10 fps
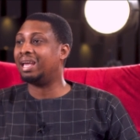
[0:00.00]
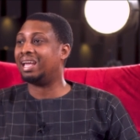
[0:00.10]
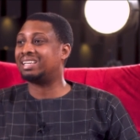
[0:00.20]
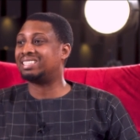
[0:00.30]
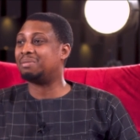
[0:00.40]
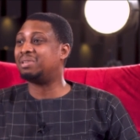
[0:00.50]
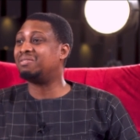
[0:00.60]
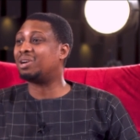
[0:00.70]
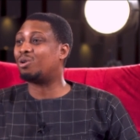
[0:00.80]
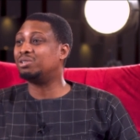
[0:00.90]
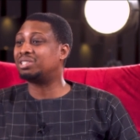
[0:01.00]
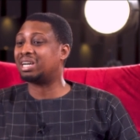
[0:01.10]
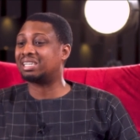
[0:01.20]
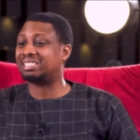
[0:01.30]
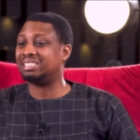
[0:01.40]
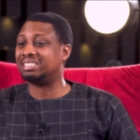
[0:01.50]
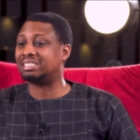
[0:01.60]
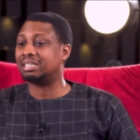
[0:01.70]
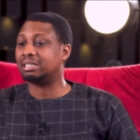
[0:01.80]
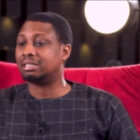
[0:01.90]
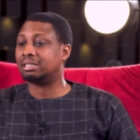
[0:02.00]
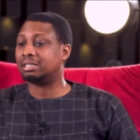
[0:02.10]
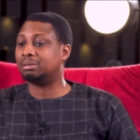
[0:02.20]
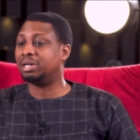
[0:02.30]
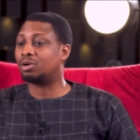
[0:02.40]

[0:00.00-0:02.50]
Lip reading: except if the contract is a